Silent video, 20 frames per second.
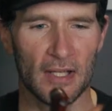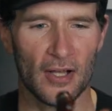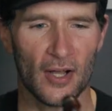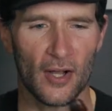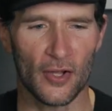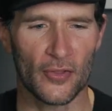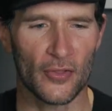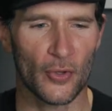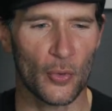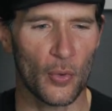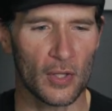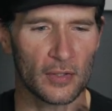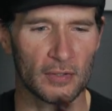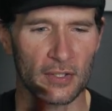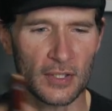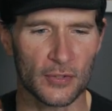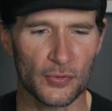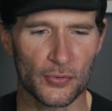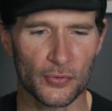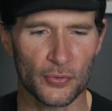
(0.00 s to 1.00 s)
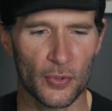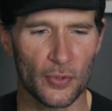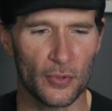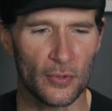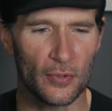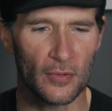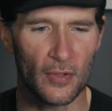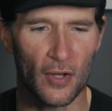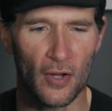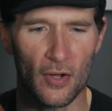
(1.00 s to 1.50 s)
All the quality
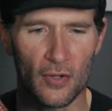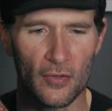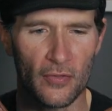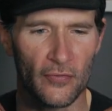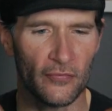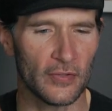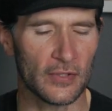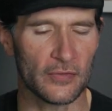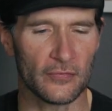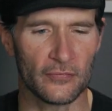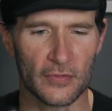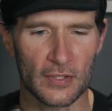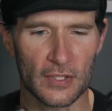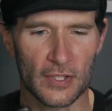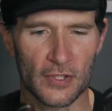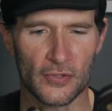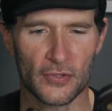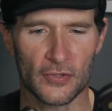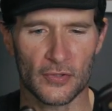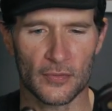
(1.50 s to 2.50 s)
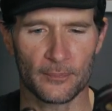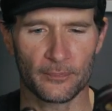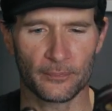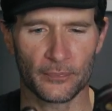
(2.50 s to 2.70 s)
control, all the fit and finish.